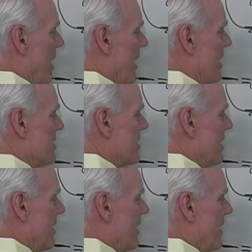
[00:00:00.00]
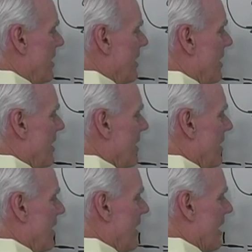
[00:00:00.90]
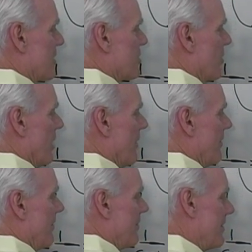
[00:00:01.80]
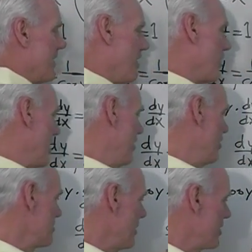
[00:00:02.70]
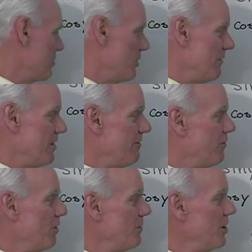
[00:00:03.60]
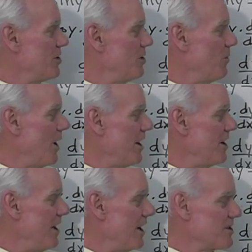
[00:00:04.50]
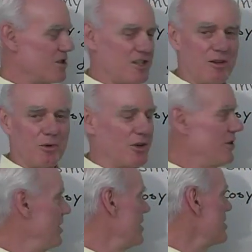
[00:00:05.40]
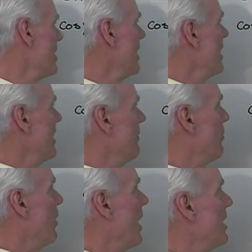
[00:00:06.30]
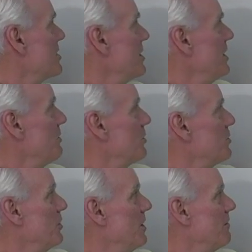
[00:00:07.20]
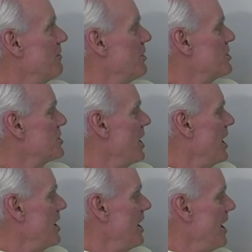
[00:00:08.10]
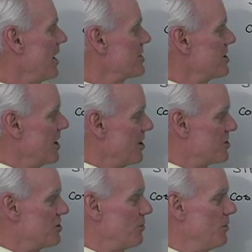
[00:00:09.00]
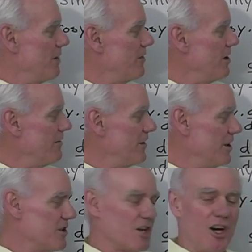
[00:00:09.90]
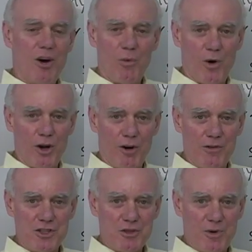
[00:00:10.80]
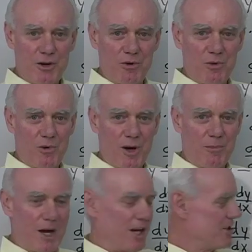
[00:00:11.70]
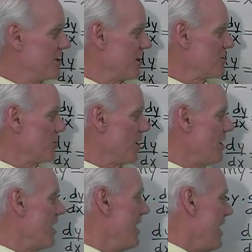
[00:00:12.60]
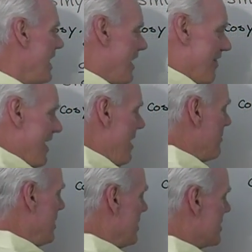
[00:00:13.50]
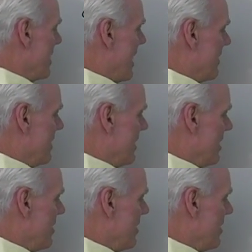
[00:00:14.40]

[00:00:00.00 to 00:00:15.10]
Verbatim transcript: minus x squared. Okay, there's my derivative formula, dy dx is equal to this. If y is equal to inverse sine x, then its derivative is 1 over square root 1 minus x squared. And that means that the